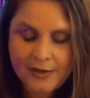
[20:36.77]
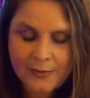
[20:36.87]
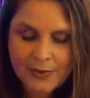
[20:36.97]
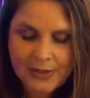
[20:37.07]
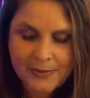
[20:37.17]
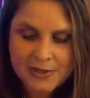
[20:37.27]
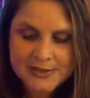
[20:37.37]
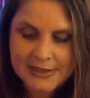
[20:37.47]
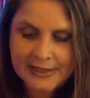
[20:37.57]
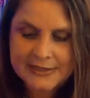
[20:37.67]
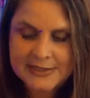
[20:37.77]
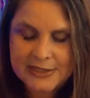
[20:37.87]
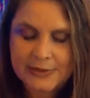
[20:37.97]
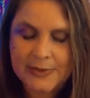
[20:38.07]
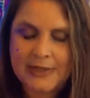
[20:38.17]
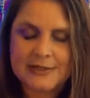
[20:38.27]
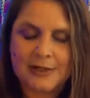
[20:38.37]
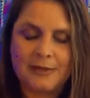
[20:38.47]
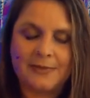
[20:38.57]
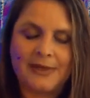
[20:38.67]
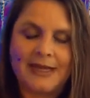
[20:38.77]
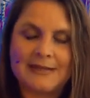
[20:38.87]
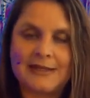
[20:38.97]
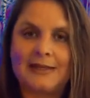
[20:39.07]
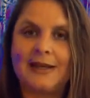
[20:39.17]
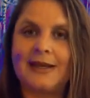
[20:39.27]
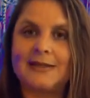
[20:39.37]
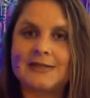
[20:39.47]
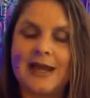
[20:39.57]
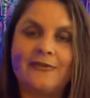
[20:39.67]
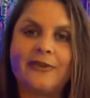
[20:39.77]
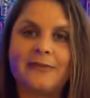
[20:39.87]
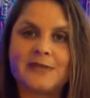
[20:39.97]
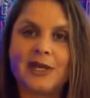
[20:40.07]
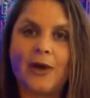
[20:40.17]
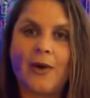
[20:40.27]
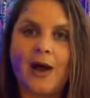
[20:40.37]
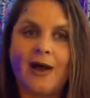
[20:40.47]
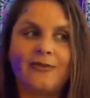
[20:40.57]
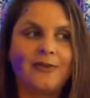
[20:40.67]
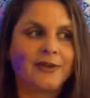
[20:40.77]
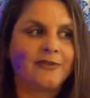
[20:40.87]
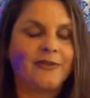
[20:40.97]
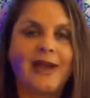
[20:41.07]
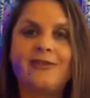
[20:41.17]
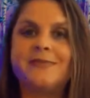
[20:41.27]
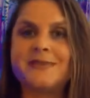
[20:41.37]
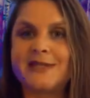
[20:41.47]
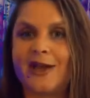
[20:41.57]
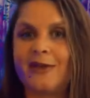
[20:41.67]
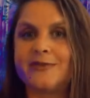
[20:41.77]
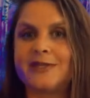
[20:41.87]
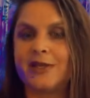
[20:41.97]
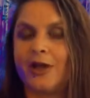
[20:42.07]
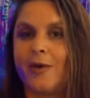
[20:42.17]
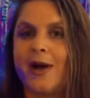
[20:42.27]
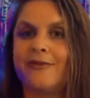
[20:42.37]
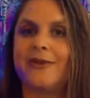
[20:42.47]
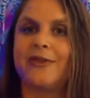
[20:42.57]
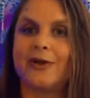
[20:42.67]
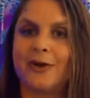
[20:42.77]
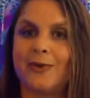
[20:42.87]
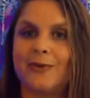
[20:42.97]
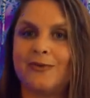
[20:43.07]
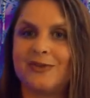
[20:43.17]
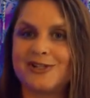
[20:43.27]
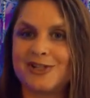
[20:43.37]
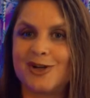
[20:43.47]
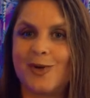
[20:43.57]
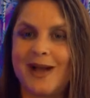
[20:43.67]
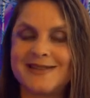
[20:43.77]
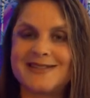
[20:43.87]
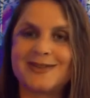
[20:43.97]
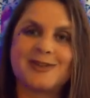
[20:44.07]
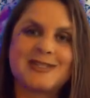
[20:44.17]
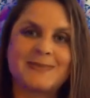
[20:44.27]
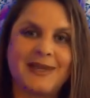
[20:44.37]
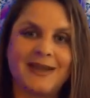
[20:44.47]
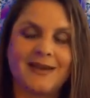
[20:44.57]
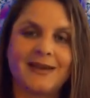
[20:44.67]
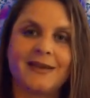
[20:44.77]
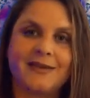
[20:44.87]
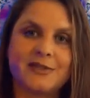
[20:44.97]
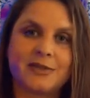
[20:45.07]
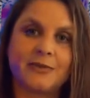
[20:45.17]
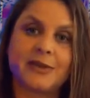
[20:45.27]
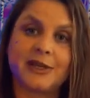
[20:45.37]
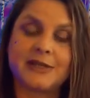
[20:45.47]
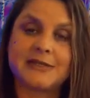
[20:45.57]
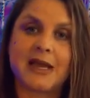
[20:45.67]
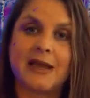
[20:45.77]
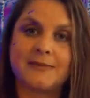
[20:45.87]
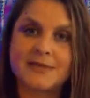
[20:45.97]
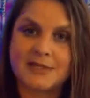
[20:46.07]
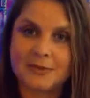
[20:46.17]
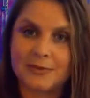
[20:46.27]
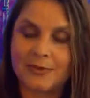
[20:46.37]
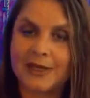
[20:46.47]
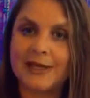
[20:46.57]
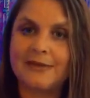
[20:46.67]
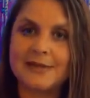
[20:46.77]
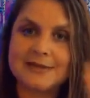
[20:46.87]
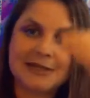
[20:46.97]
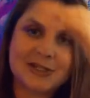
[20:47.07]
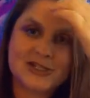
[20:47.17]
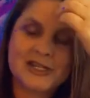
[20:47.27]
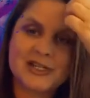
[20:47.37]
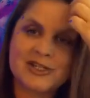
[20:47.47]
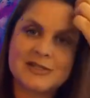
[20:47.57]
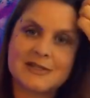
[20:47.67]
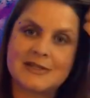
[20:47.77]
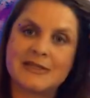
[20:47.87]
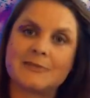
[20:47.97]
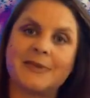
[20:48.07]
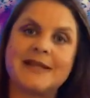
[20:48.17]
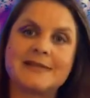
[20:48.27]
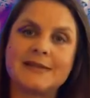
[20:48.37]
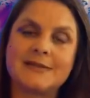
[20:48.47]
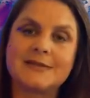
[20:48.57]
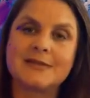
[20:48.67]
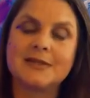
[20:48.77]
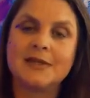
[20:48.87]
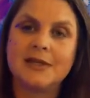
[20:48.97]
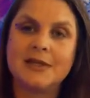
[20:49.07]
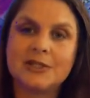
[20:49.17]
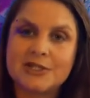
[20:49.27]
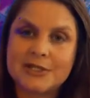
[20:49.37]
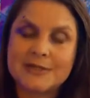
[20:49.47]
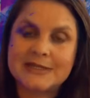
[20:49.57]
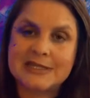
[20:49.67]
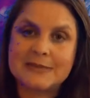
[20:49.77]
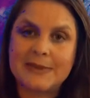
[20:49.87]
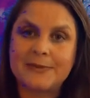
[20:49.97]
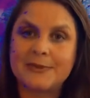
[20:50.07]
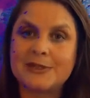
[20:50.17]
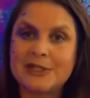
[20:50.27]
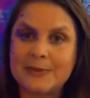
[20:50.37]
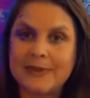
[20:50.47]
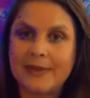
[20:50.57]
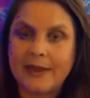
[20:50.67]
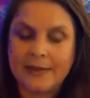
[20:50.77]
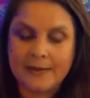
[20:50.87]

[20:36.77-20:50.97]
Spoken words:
when a person gets to a certain place and it's time for them to go off and find themselves and go off on their own vision quest, so to speak. These are really good times to bring in these initiations and these blessings to assist people in doing that.